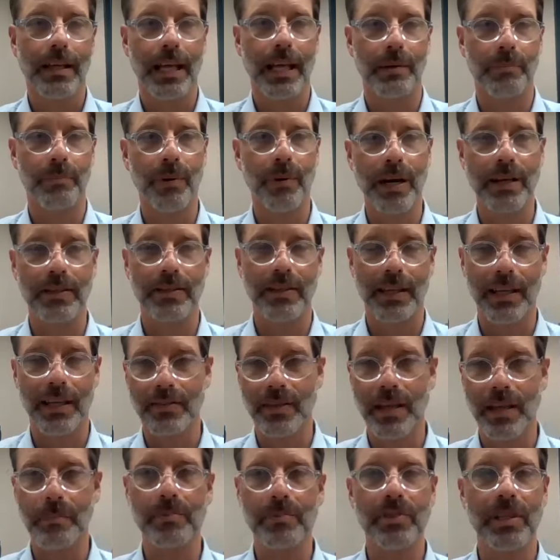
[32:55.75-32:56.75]
and pricing
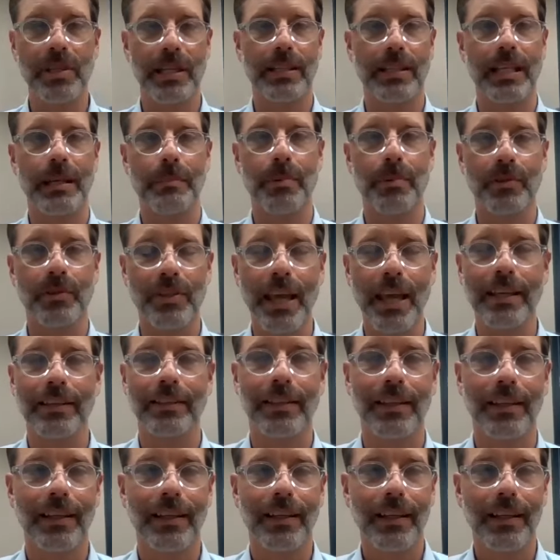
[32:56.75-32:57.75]
is up
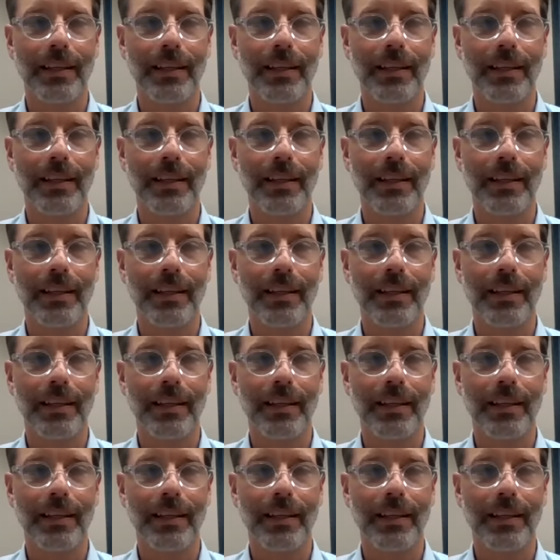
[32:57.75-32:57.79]
60%.